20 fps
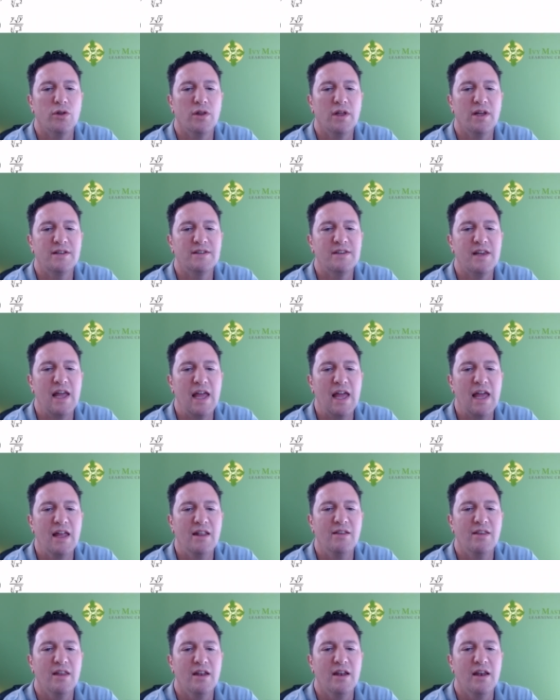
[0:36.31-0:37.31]
let's say, n
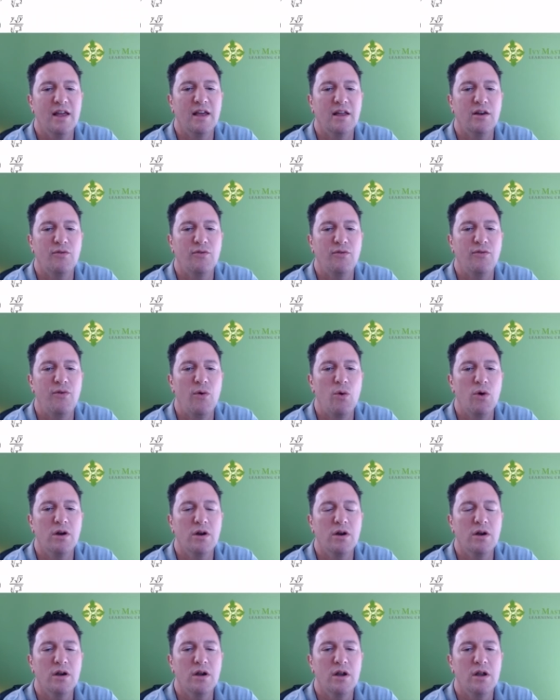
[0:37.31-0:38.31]
to the negative
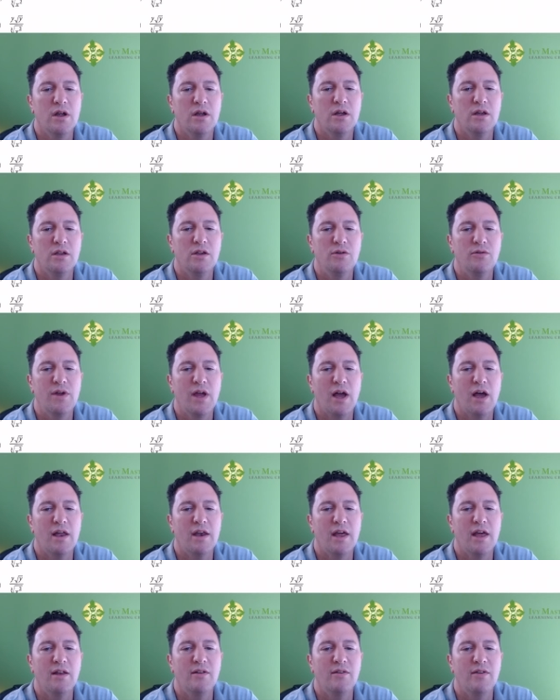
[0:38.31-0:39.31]
4, you've
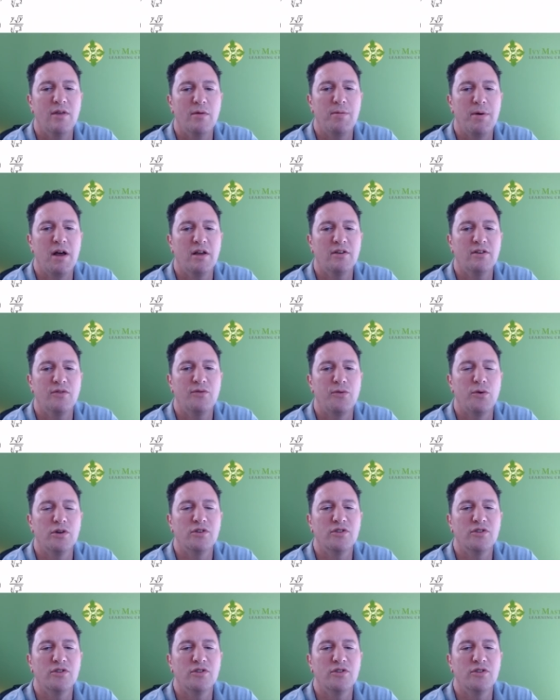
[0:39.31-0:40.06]
got n to the positive 4.